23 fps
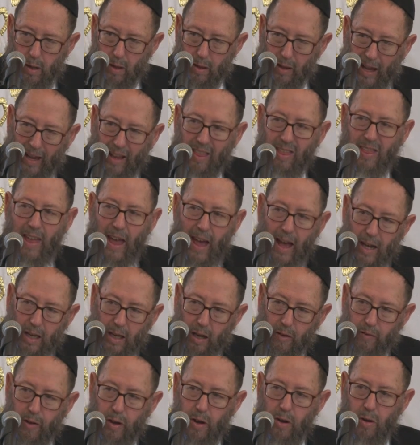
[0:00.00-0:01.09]
like that
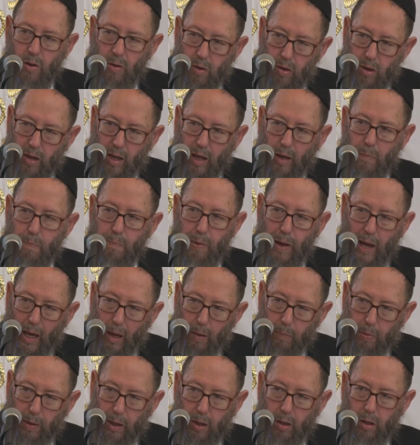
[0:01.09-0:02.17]
of a nursing
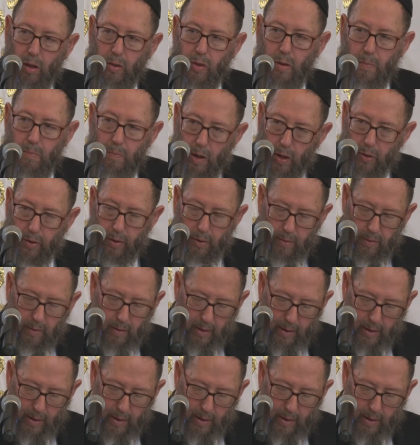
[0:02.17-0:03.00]
baby to the mother.